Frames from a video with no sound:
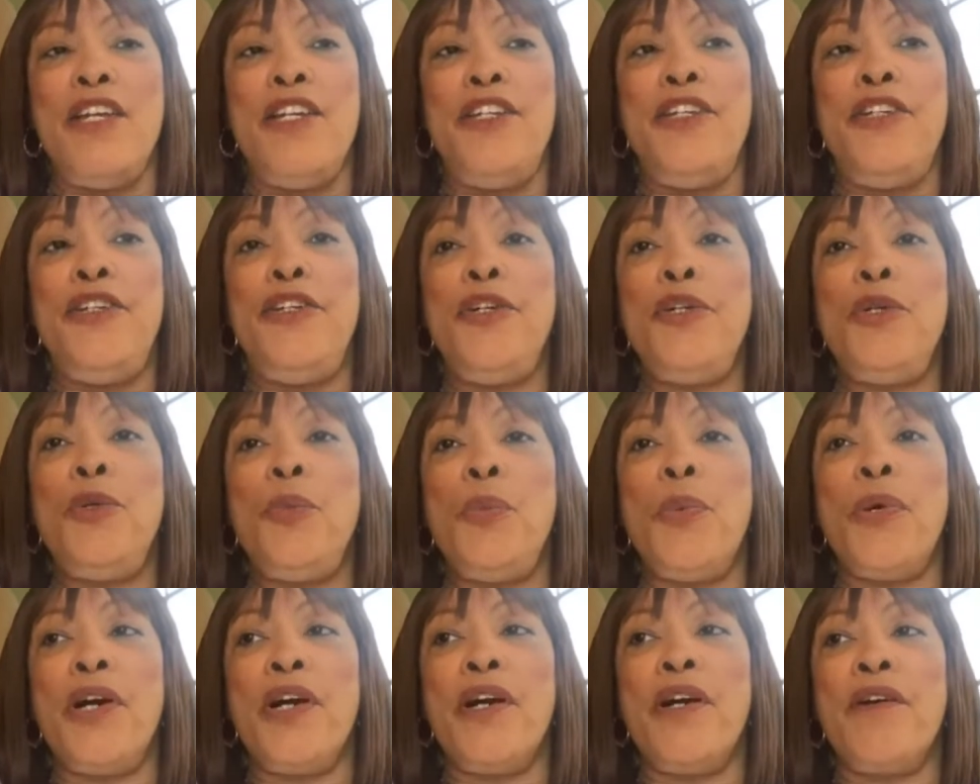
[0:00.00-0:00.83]
you
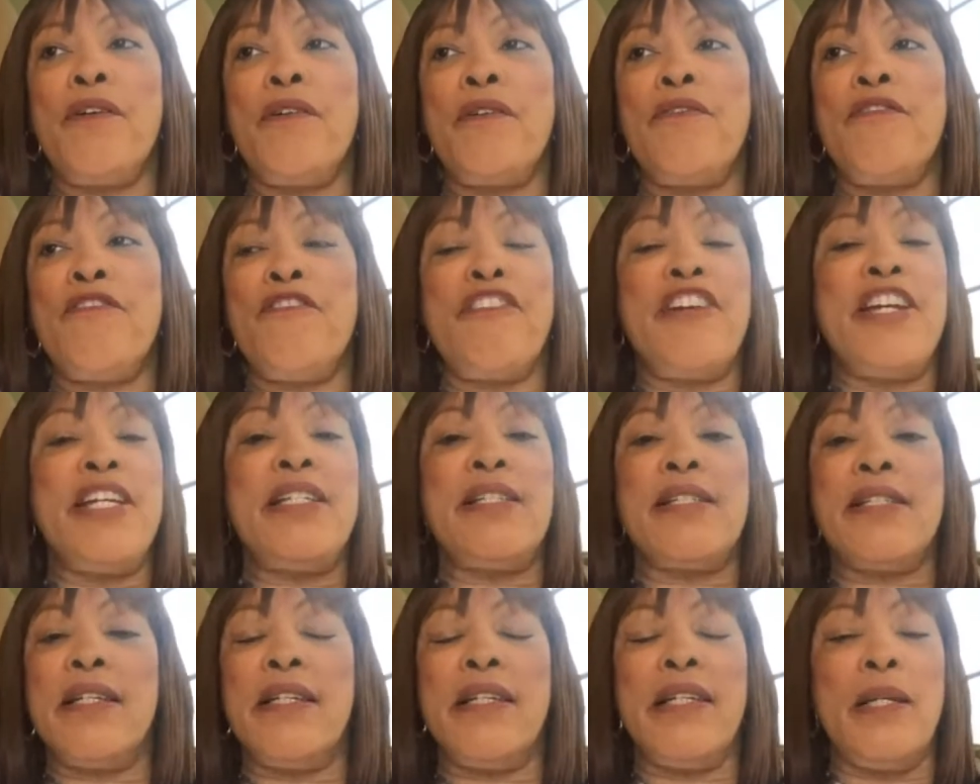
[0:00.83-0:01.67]
were
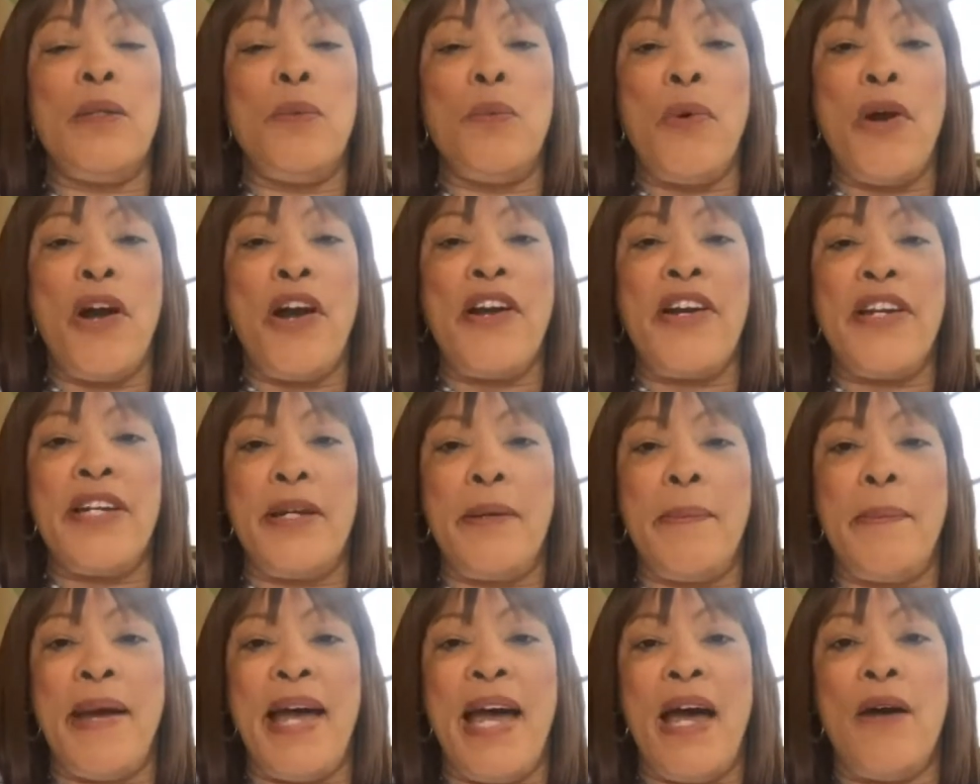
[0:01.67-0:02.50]
recently worried
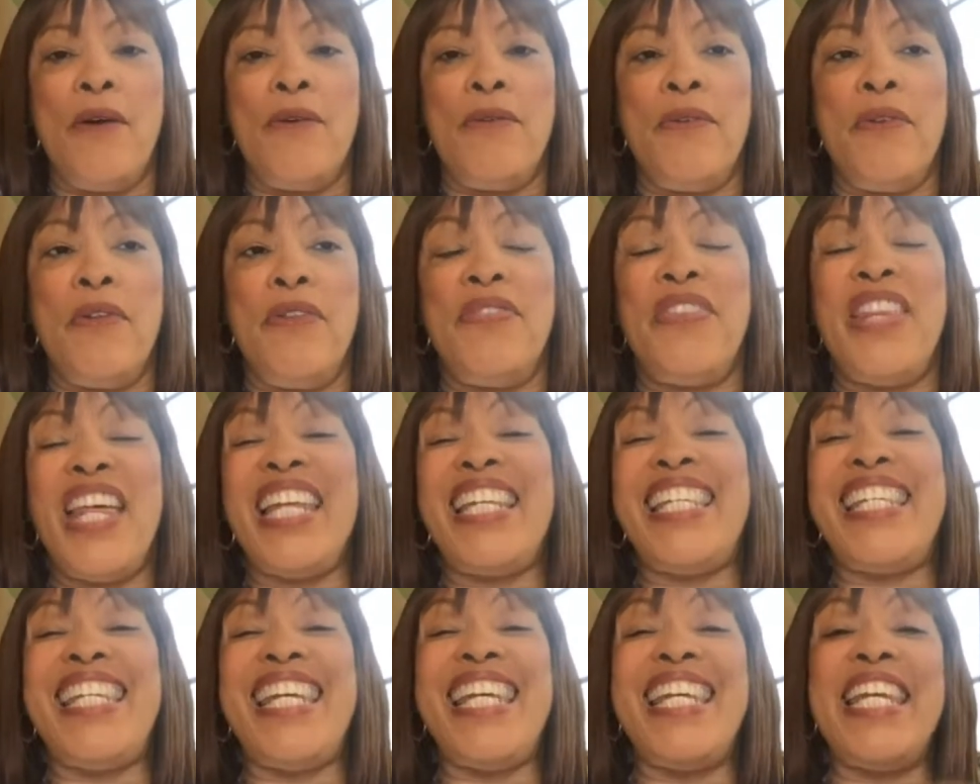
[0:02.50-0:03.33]
about
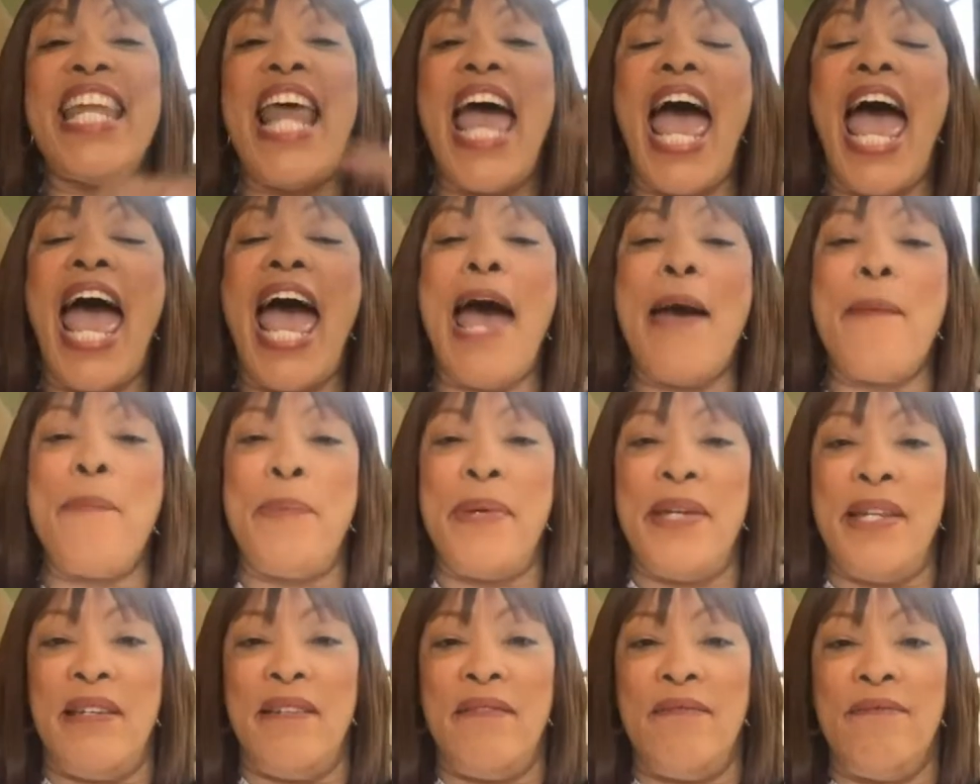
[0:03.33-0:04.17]
that didn't
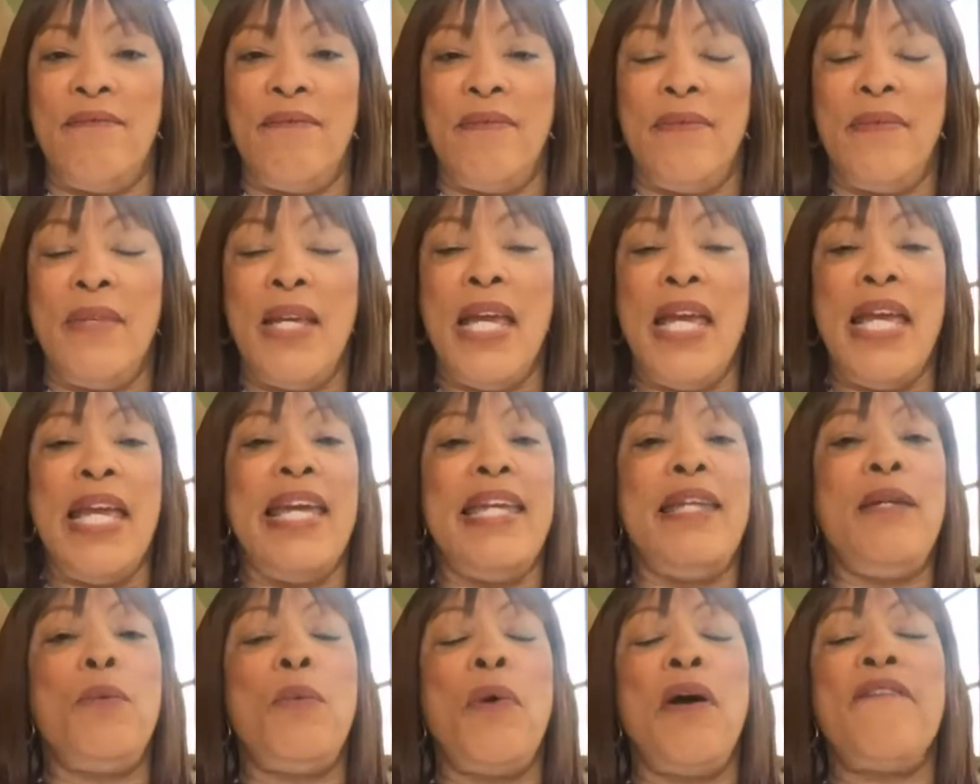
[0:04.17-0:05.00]
happen?
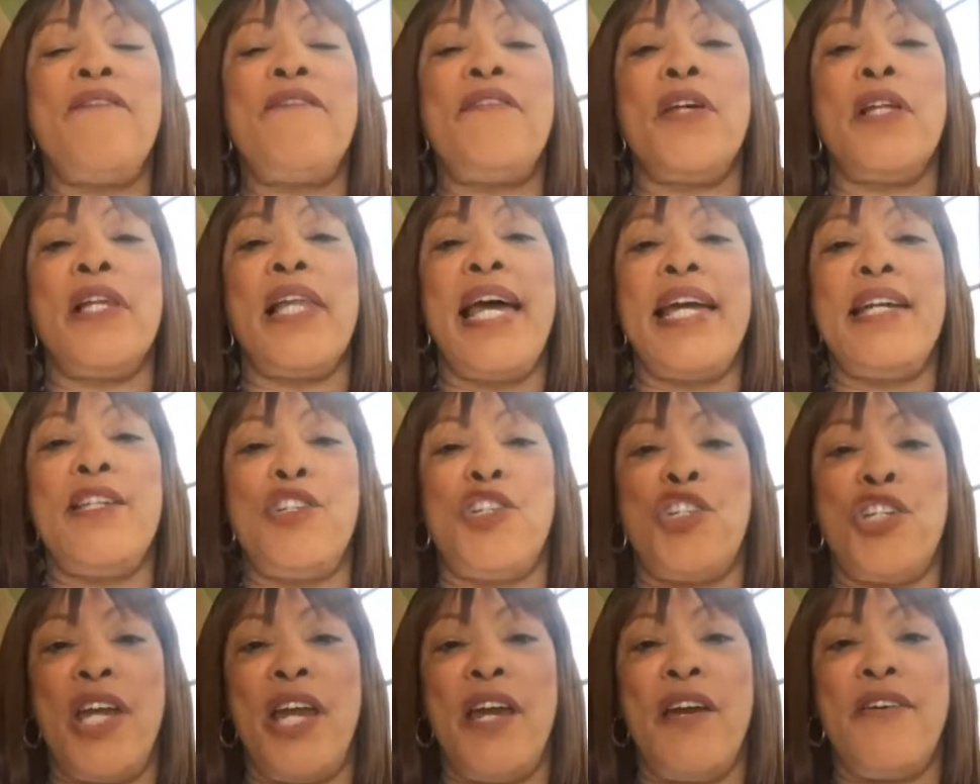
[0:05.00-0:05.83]
Anyone feel like
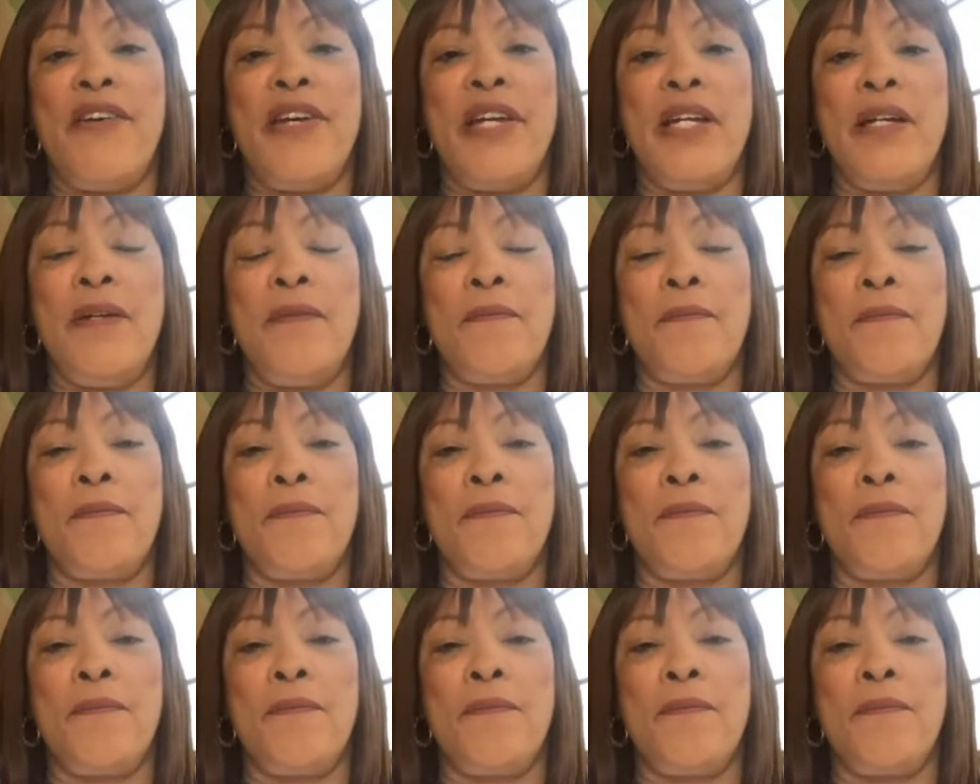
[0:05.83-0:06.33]
sharing?